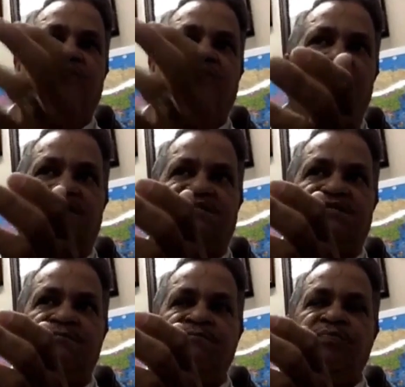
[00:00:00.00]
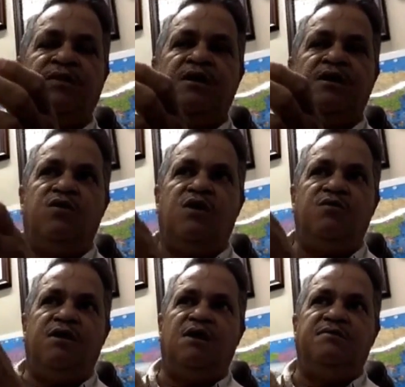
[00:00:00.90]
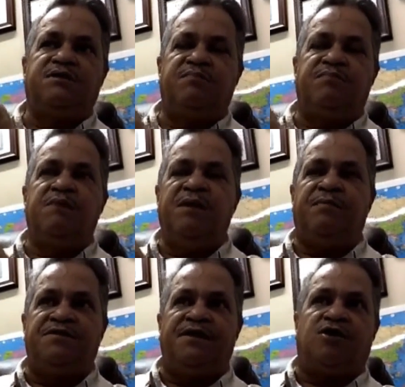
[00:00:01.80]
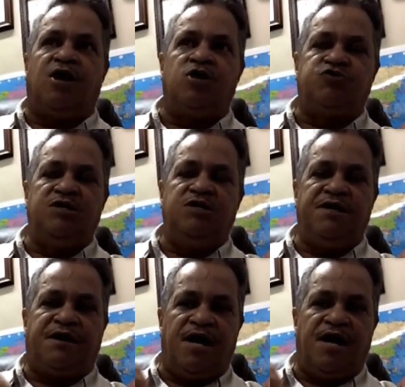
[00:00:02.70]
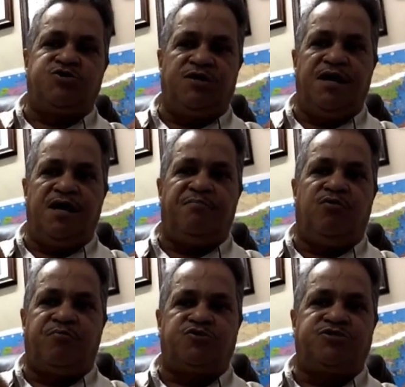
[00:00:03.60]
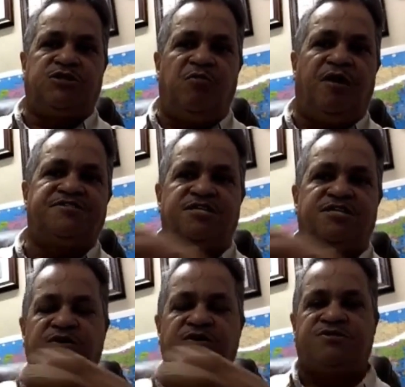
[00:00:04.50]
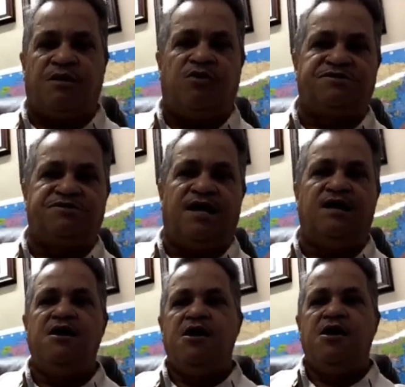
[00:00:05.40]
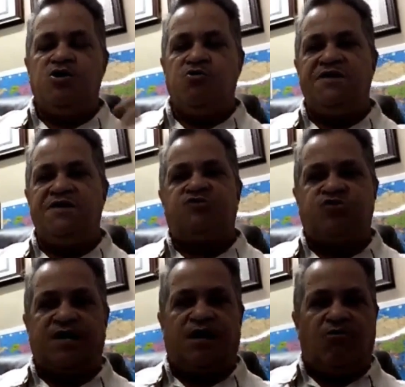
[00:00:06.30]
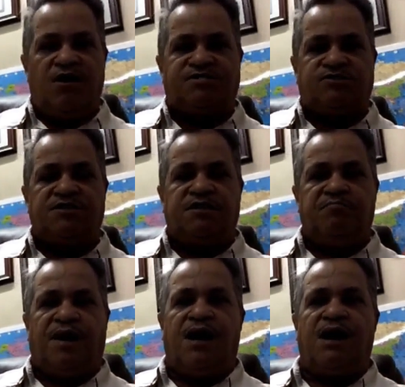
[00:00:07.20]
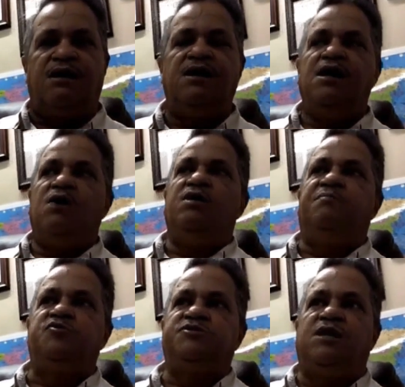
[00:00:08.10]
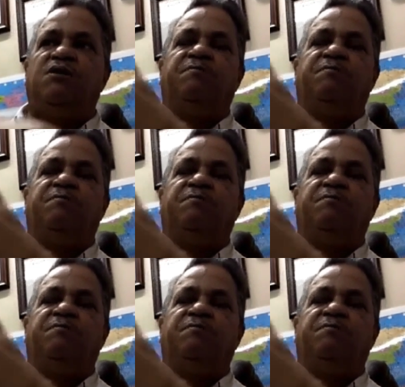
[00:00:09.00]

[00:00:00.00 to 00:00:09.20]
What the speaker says: years where we are able to bring people into the country. We collect you at the airport, put you in our buses, bring you to our hotel, you eat and drink at our restaurant and bar. We put you in our